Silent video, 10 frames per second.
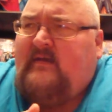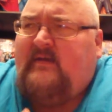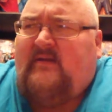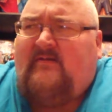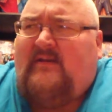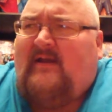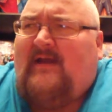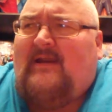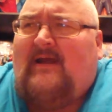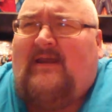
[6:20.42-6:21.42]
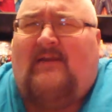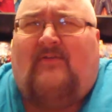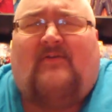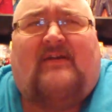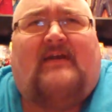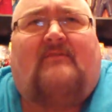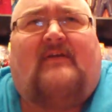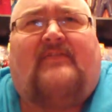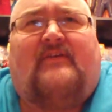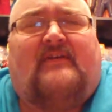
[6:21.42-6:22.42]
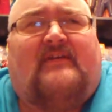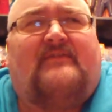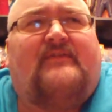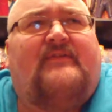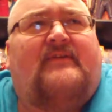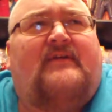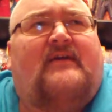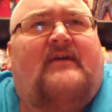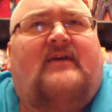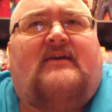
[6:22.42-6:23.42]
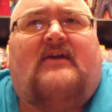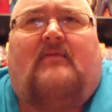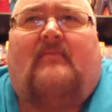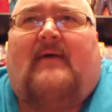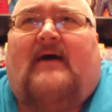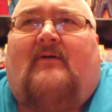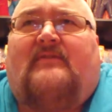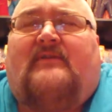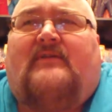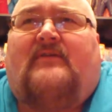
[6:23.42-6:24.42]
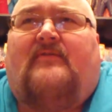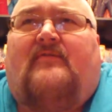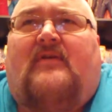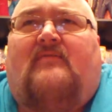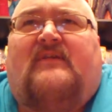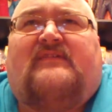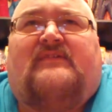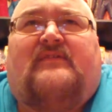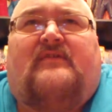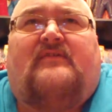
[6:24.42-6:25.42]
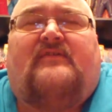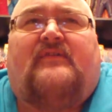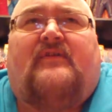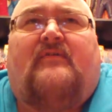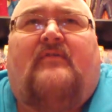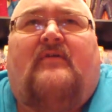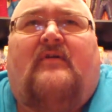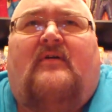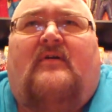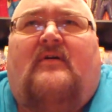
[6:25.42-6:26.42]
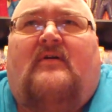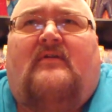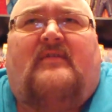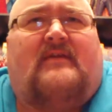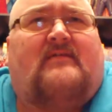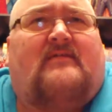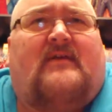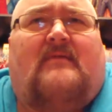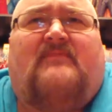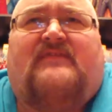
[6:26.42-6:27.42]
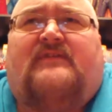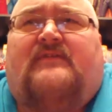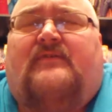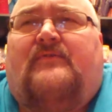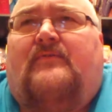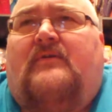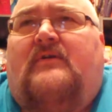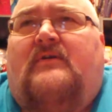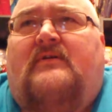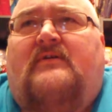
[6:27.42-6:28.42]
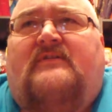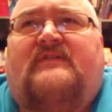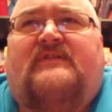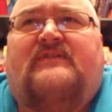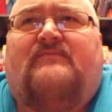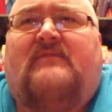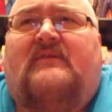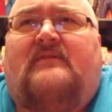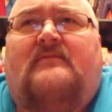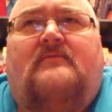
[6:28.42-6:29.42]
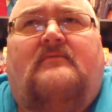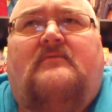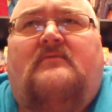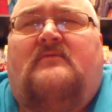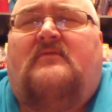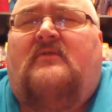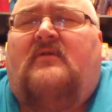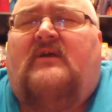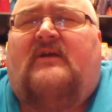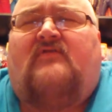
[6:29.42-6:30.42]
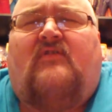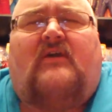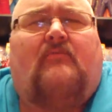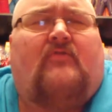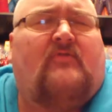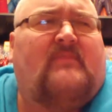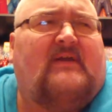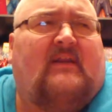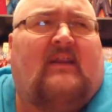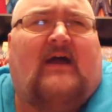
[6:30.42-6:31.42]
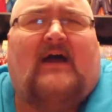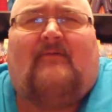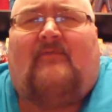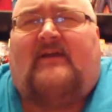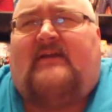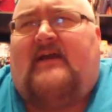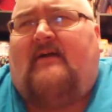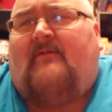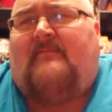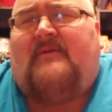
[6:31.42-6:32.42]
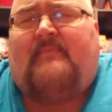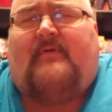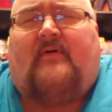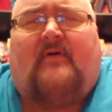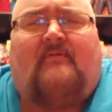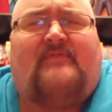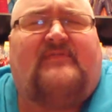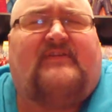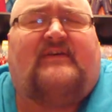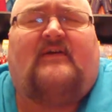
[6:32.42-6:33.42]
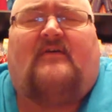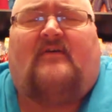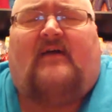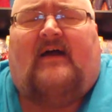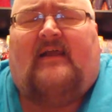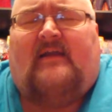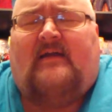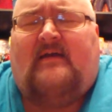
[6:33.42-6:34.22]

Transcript: You know, and then I, and I look at everything that's come about, you know, in recent years, you know, the M C U just has been incredible to be alive right now and be part of seeing all that.